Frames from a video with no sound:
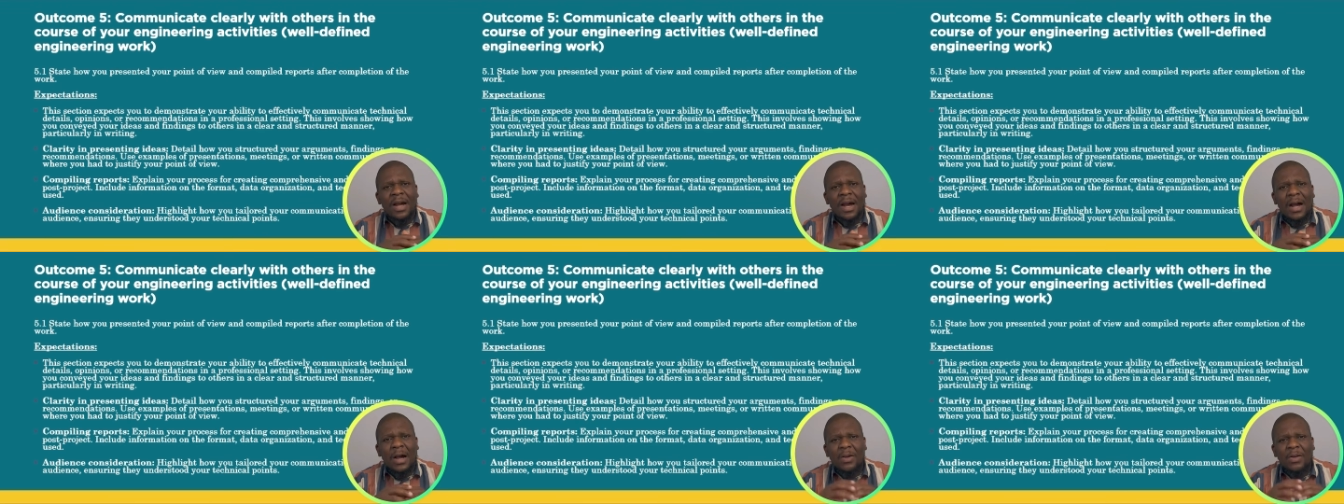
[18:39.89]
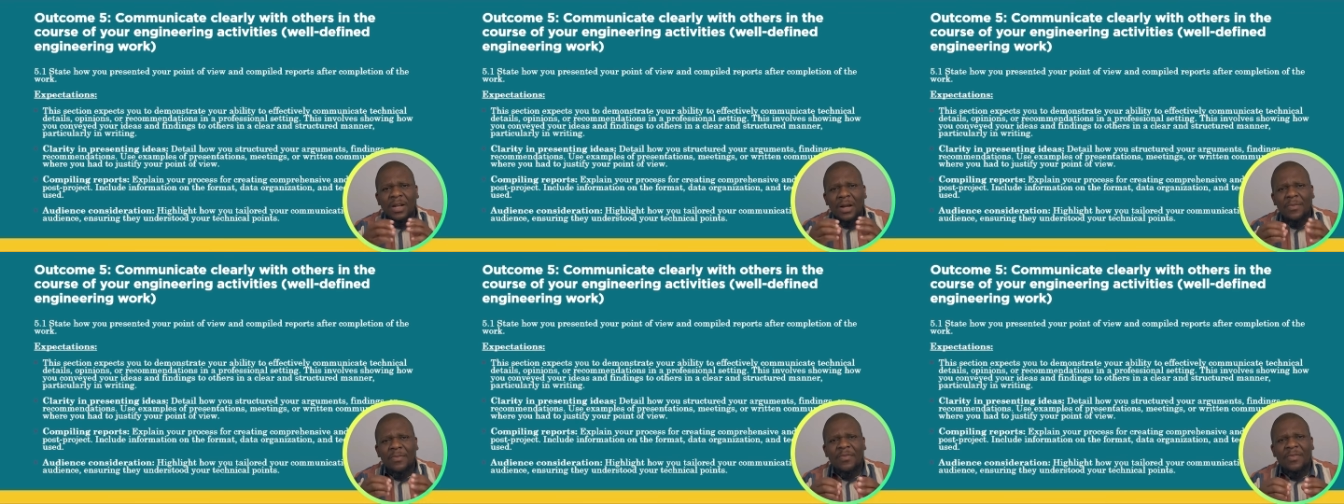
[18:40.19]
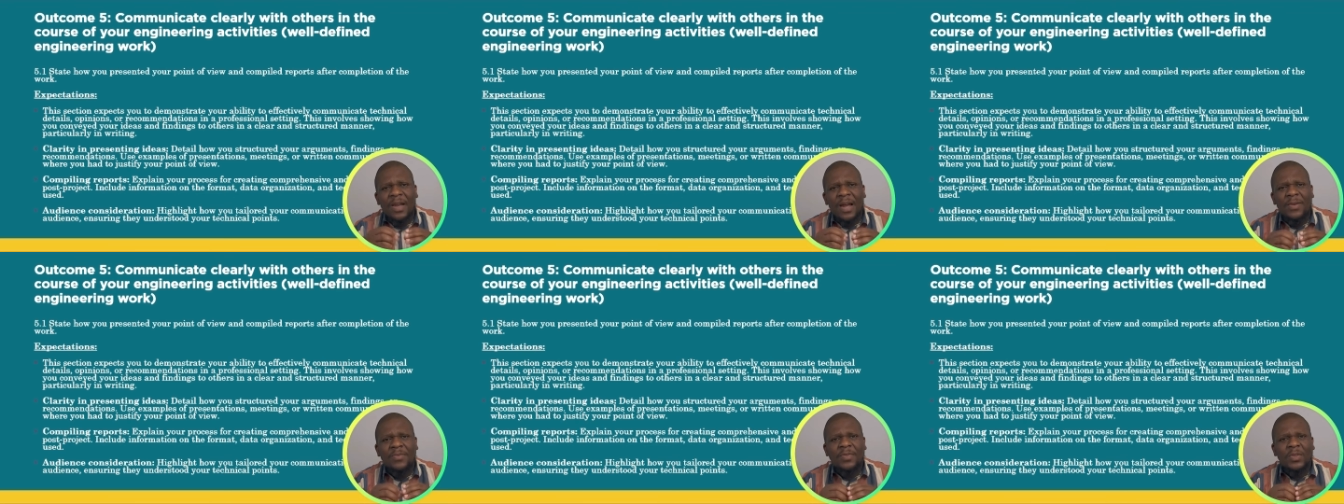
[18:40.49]
Outcome
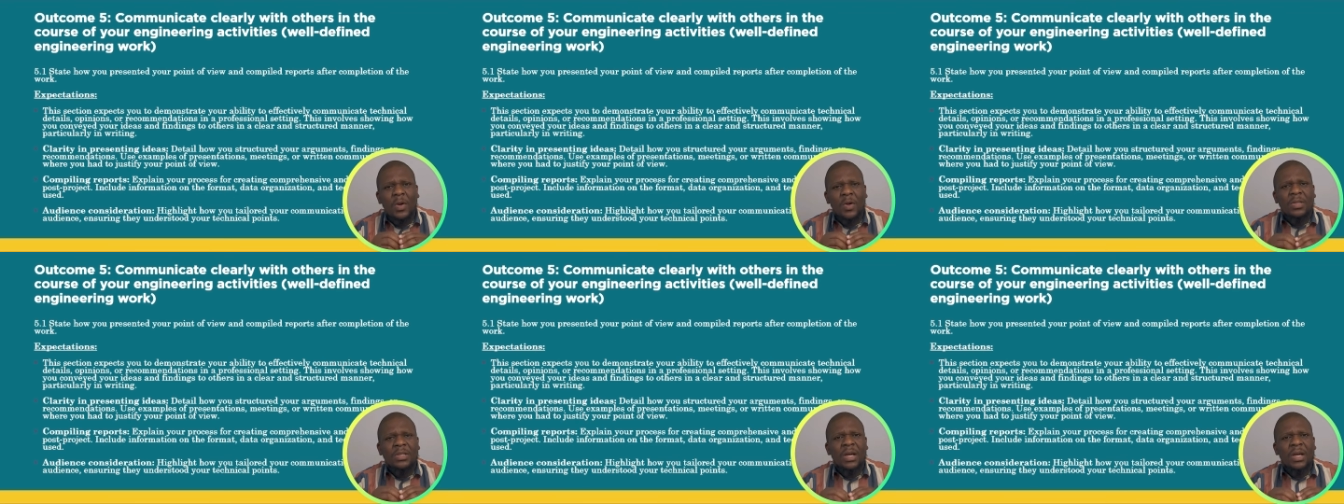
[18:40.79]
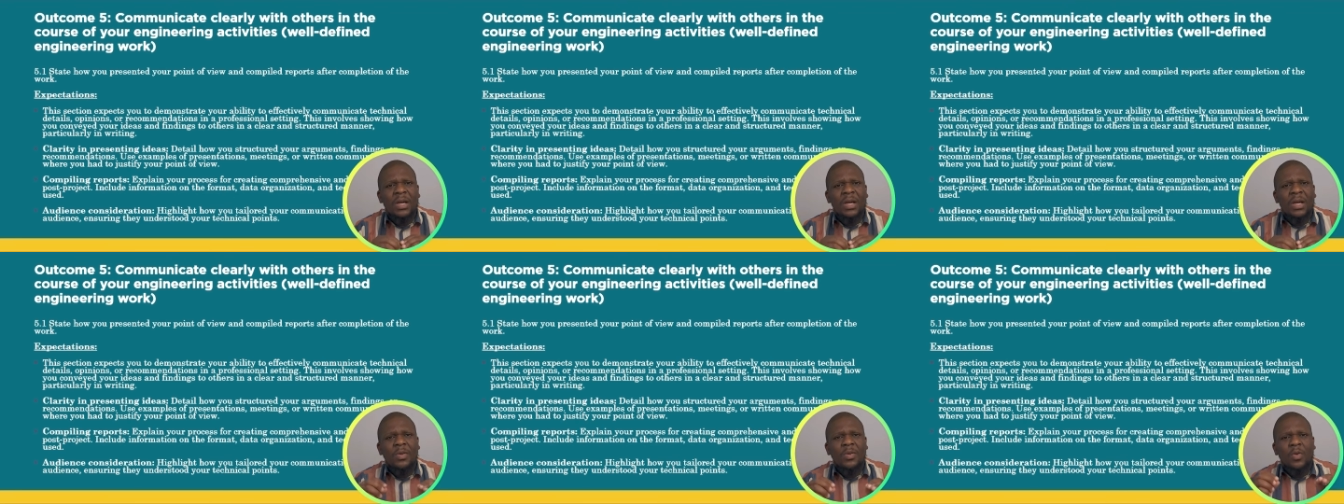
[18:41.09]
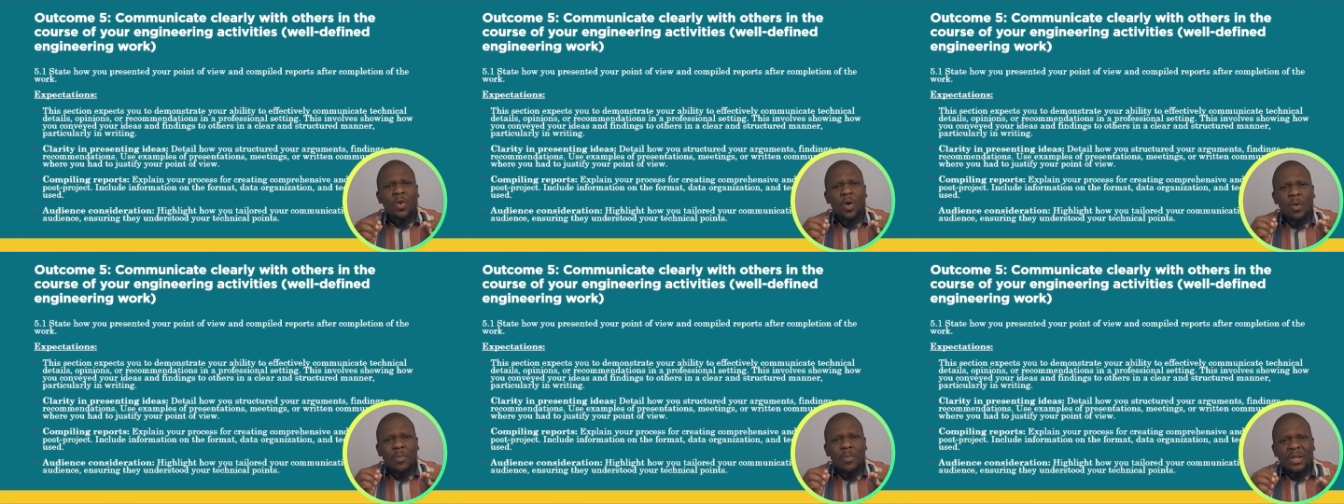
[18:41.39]
5 talks about
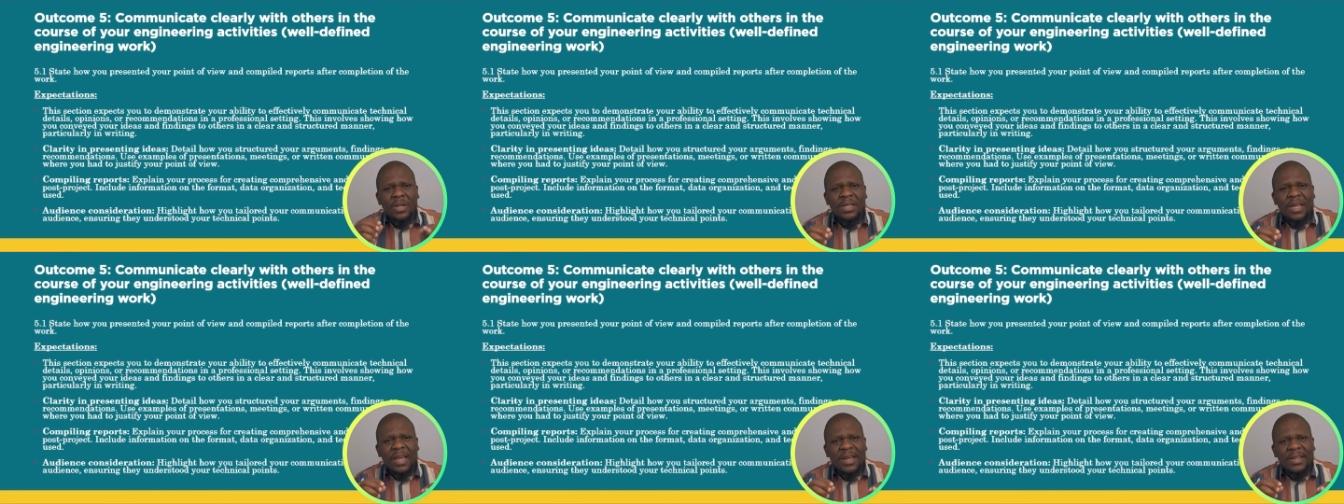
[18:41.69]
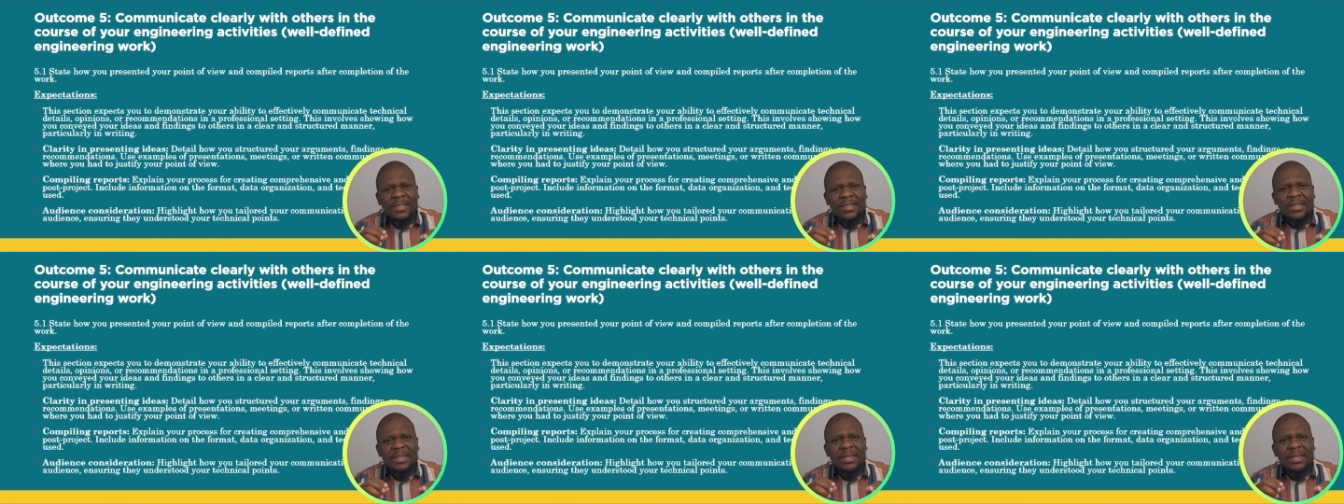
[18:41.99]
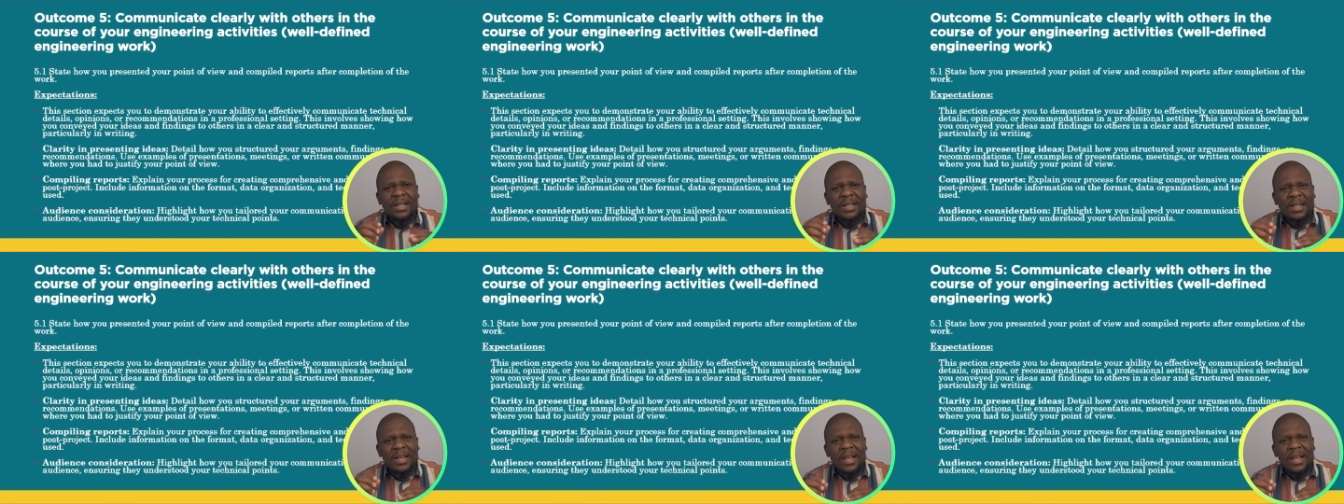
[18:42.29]
communicating
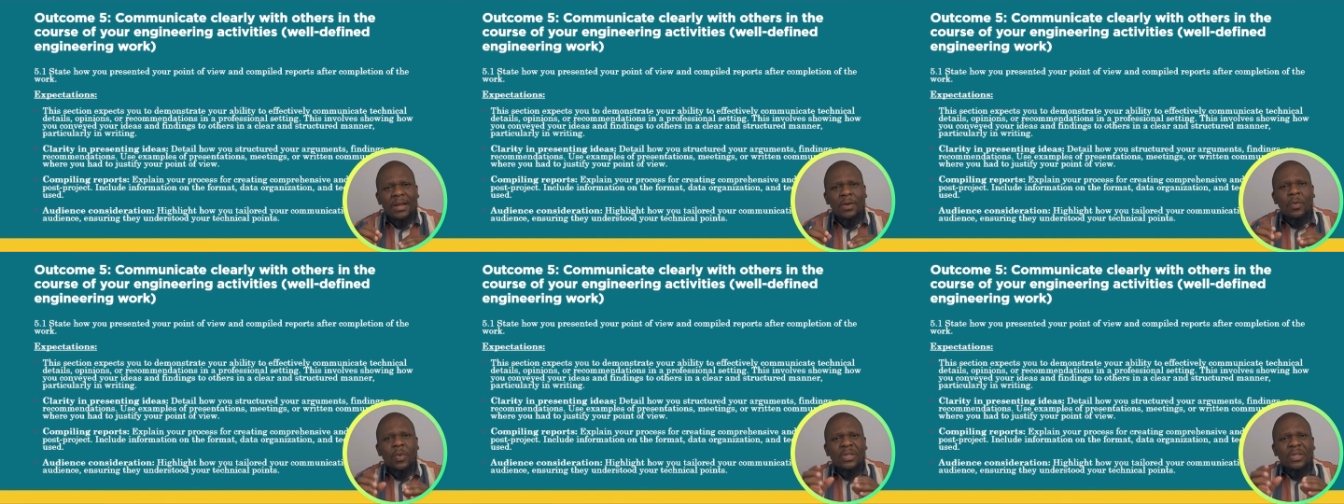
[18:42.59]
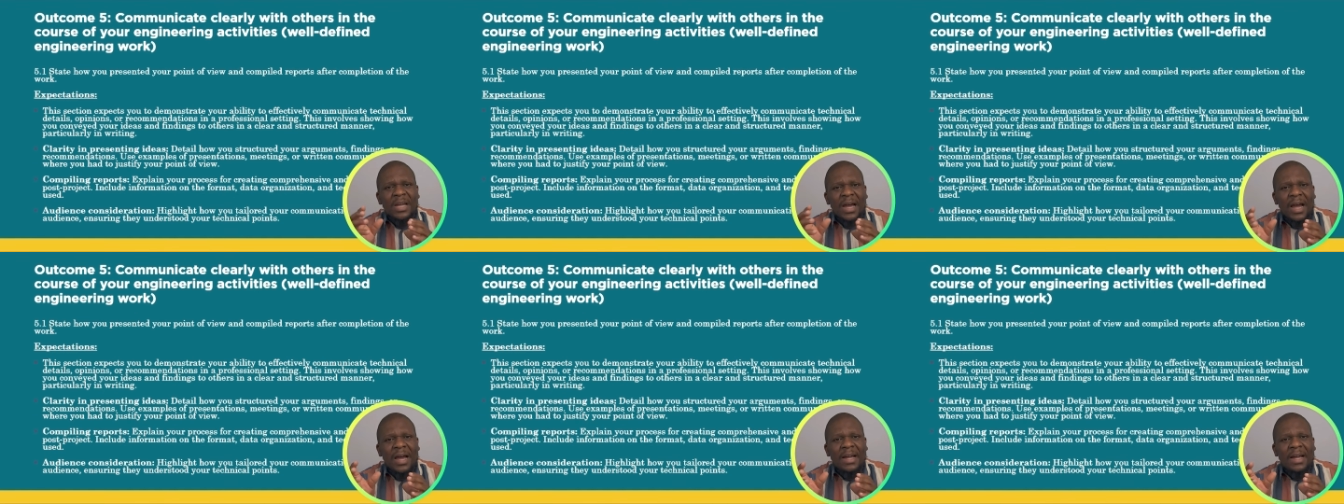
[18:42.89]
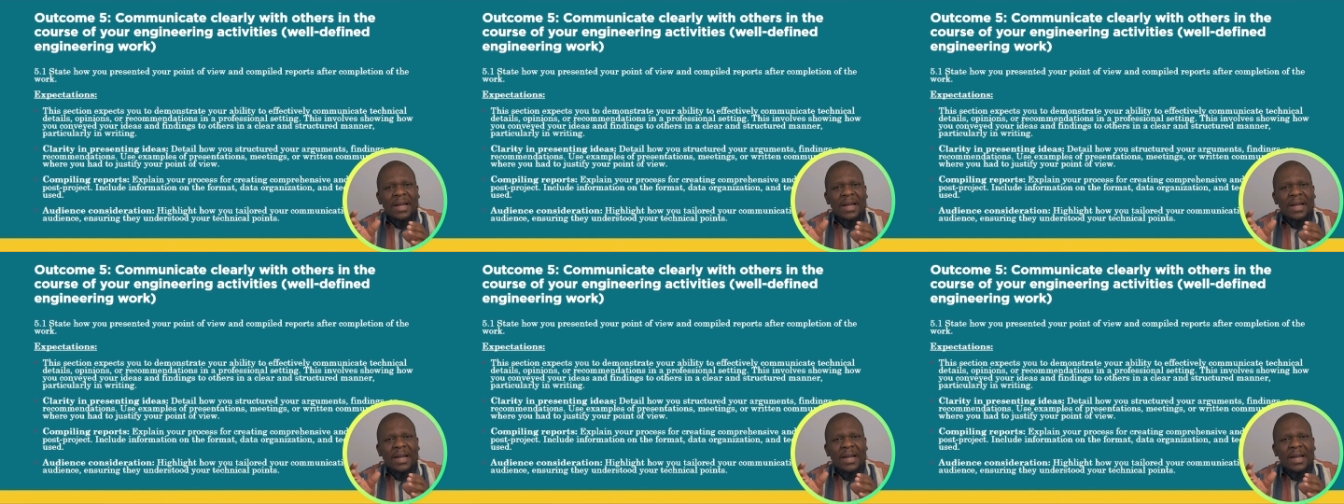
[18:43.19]
clearly with
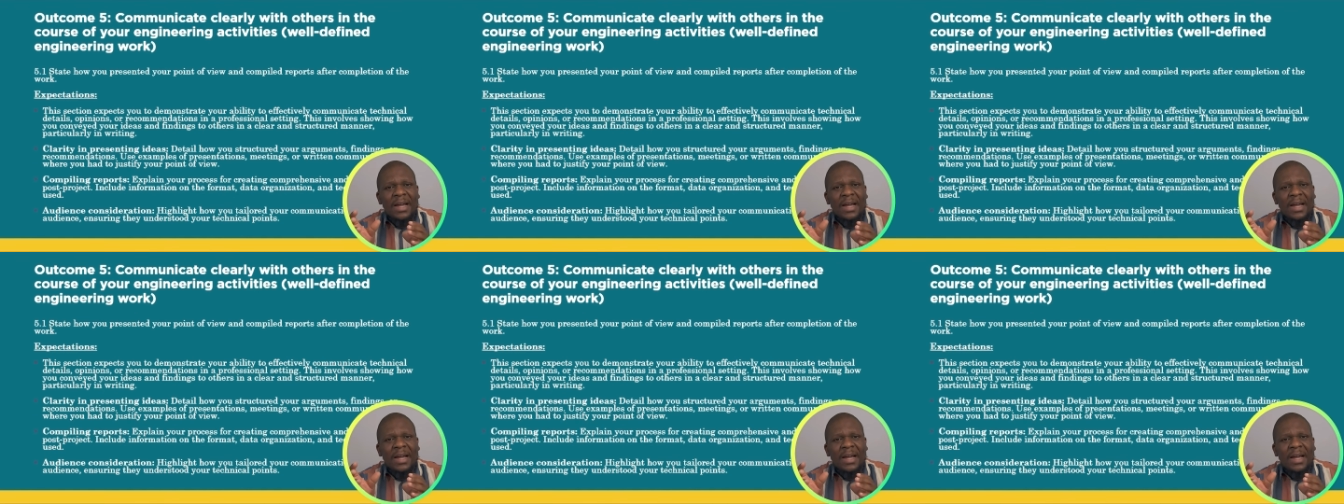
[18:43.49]
others